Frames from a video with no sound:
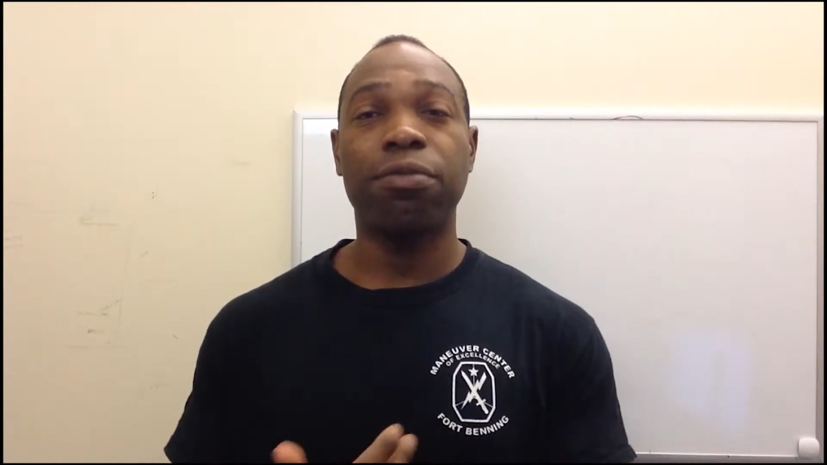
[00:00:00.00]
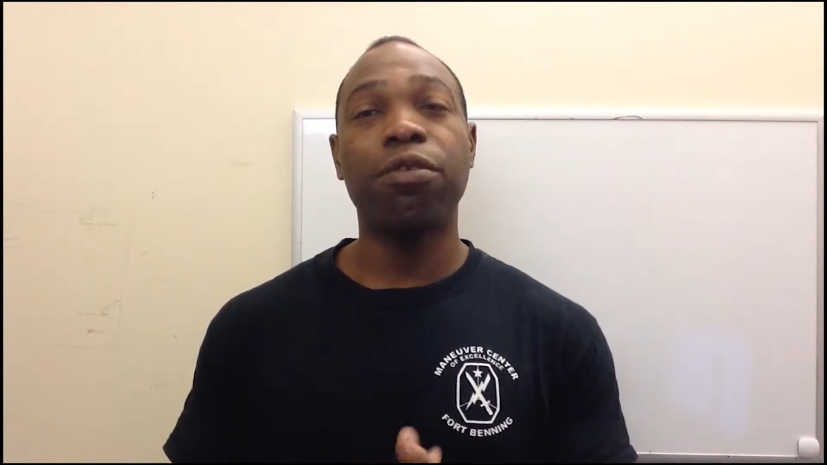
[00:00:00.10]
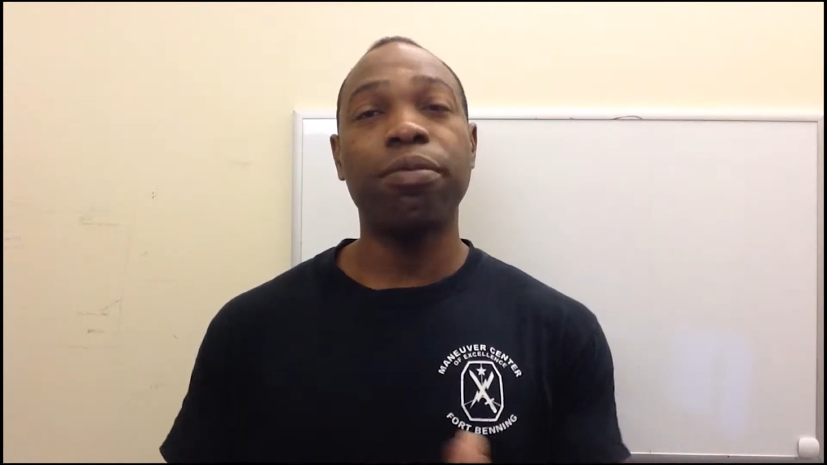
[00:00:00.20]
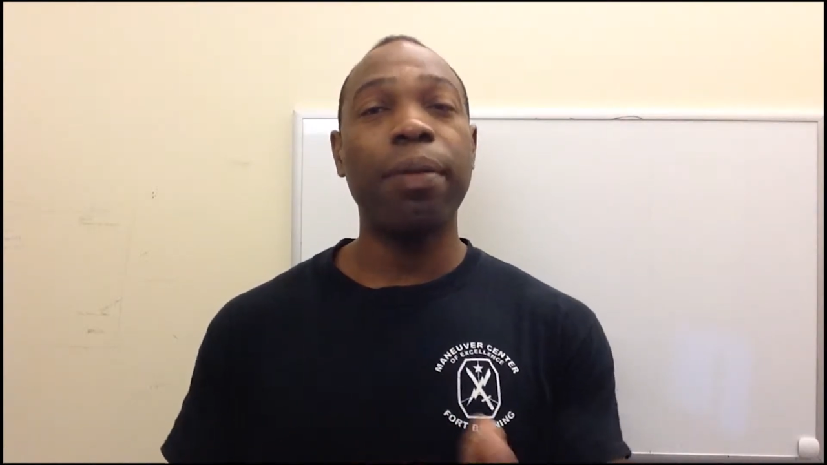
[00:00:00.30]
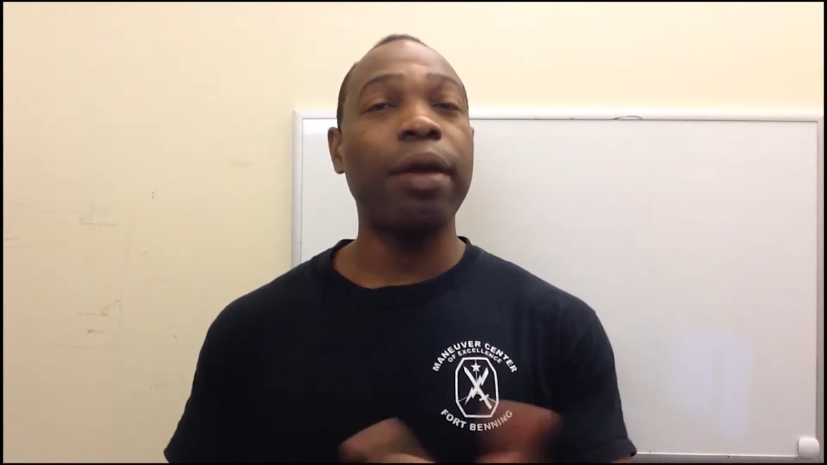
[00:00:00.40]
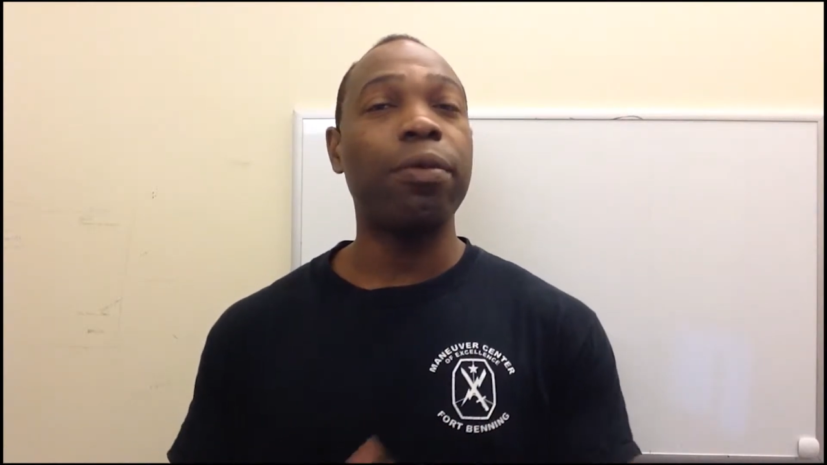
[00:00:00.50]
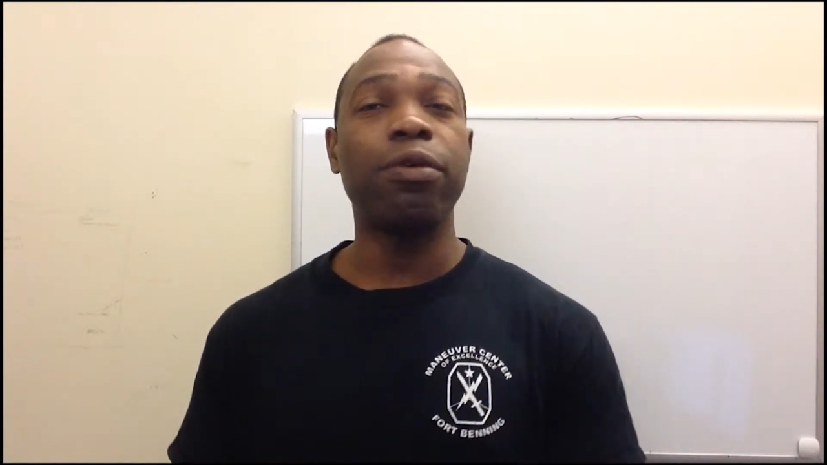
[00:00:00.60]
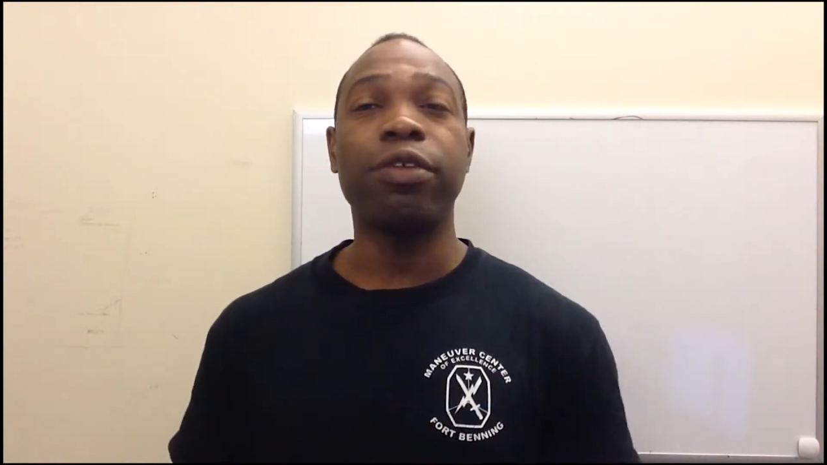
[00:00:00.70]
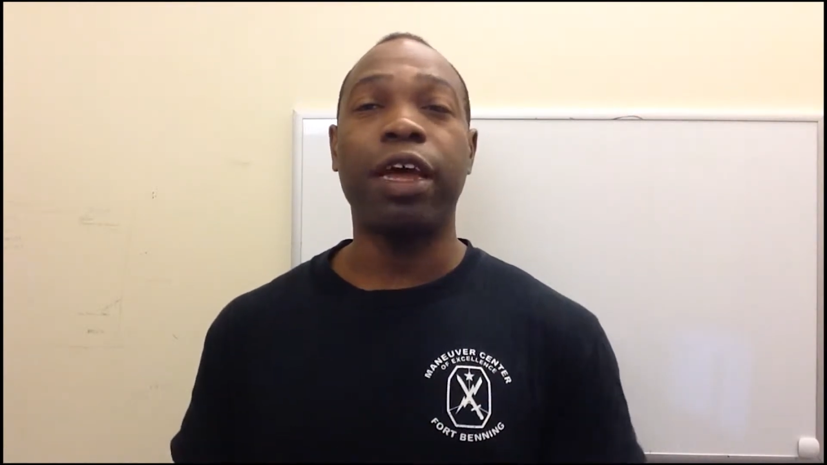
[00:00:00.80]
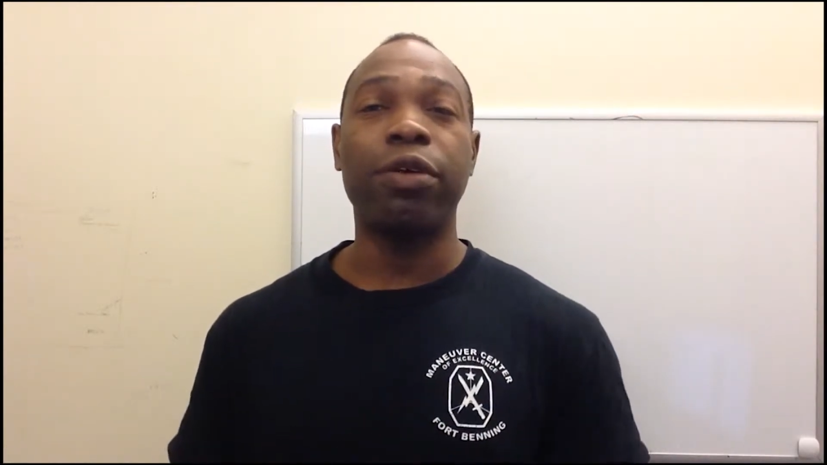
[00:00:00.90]
well, maybe I
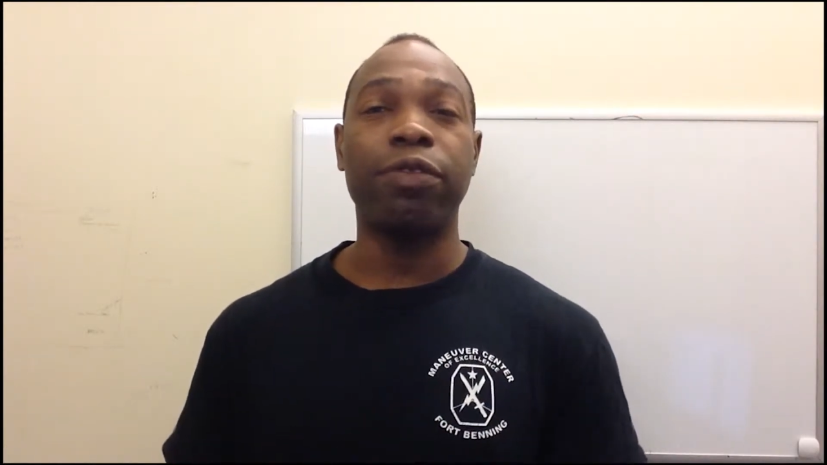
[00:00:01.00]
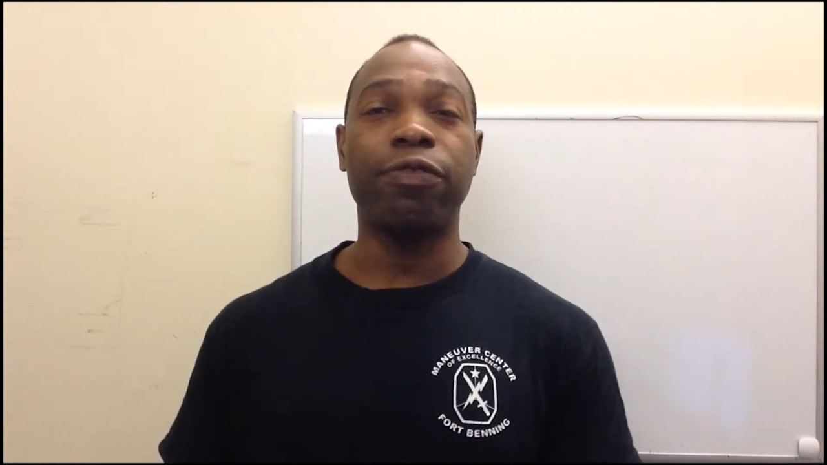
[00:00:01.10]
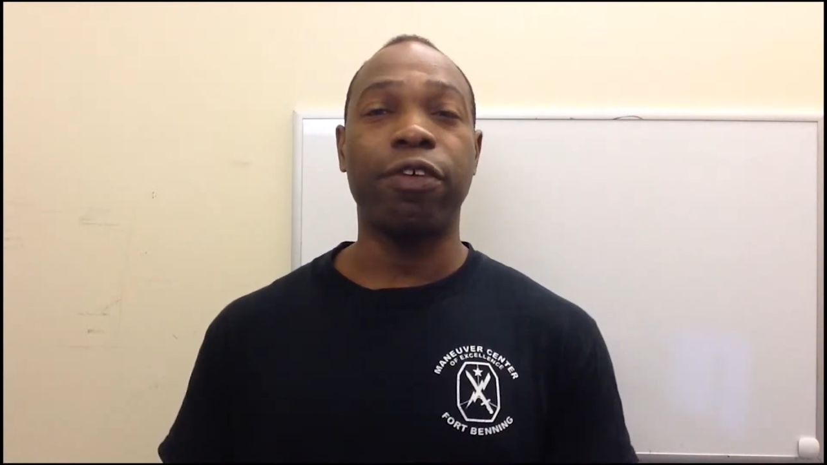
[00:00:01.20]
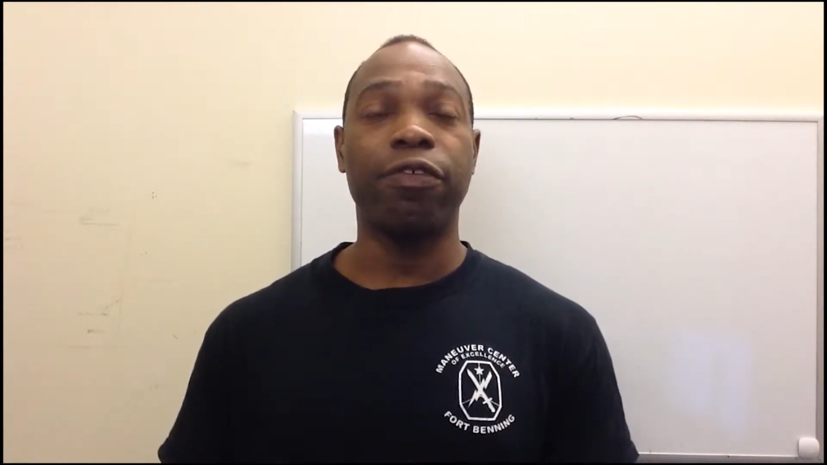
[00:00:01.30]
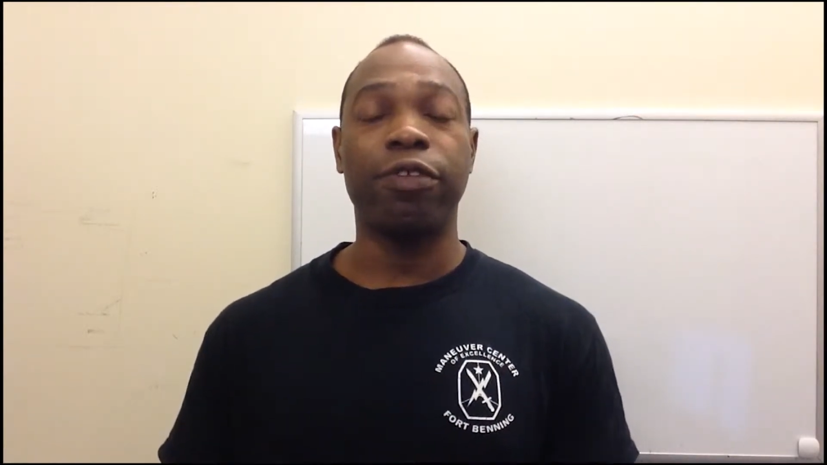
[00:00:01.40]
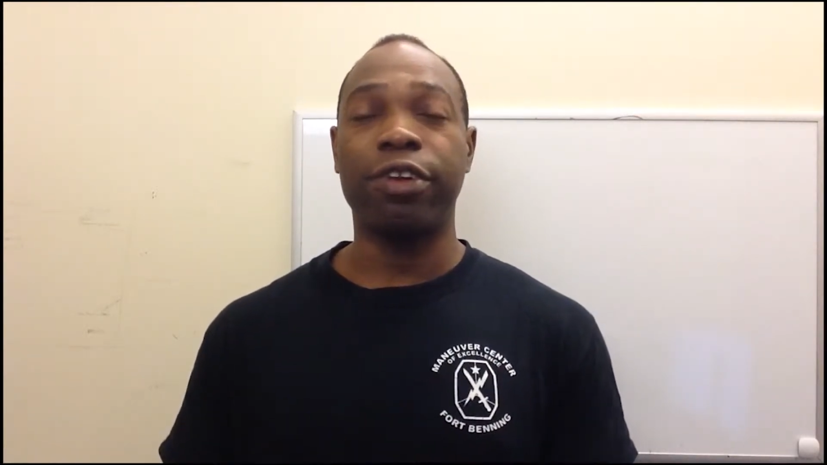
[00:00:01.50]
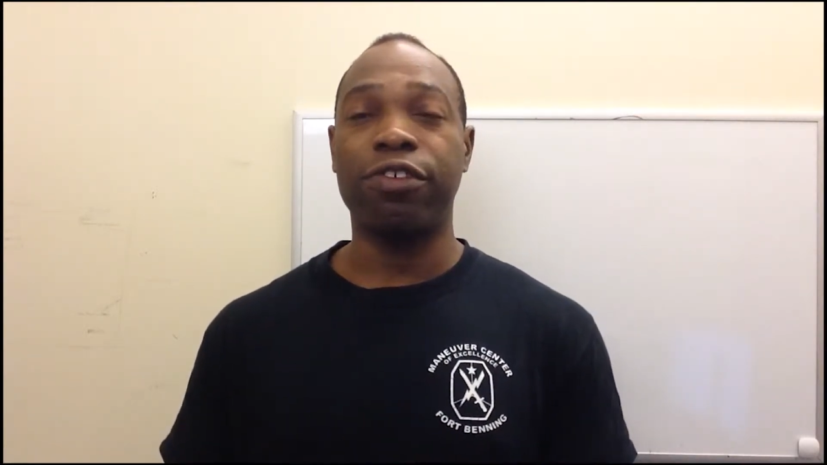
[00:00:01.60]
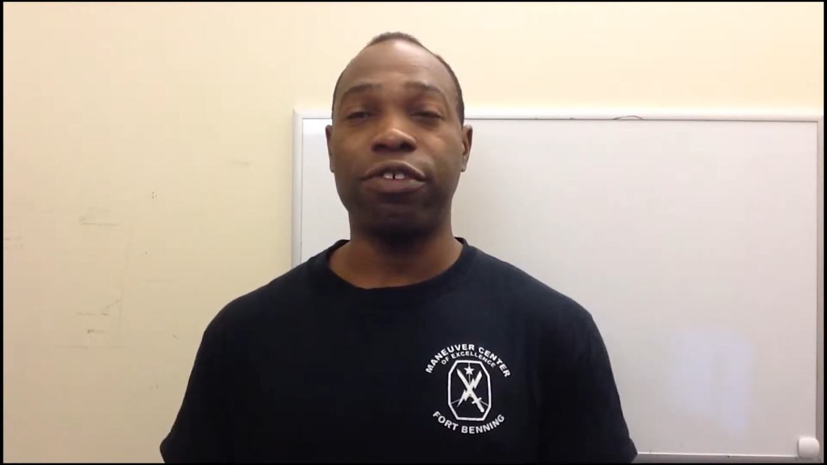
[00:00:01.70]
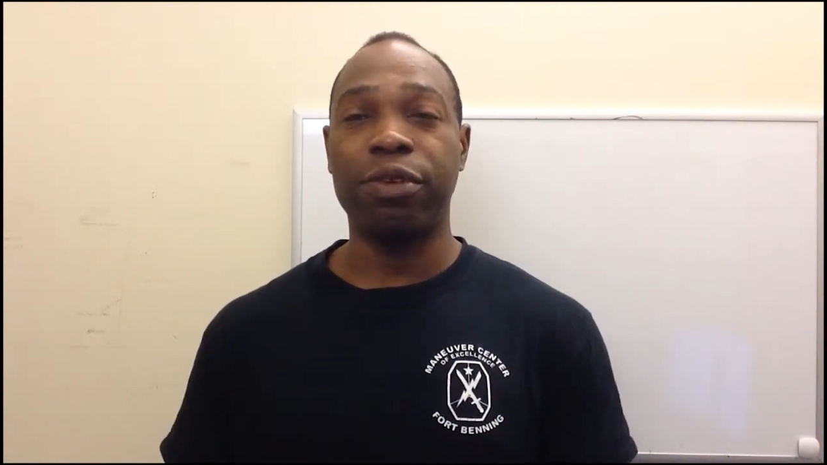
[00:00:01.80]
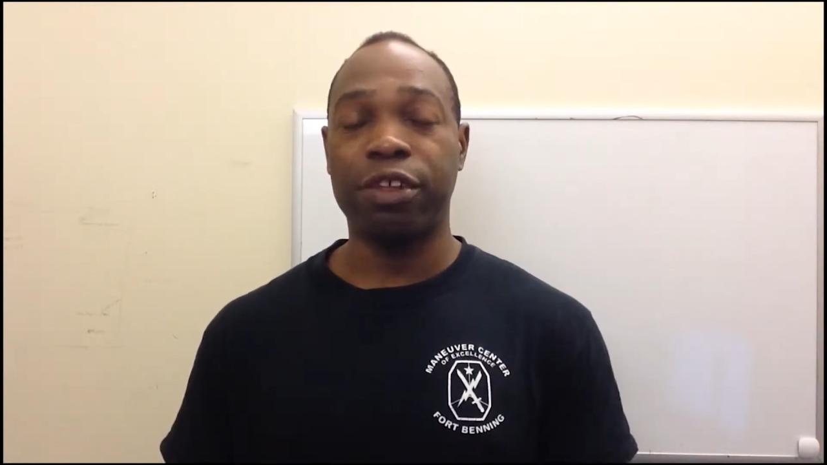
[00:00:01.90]
will title it Fourth Retention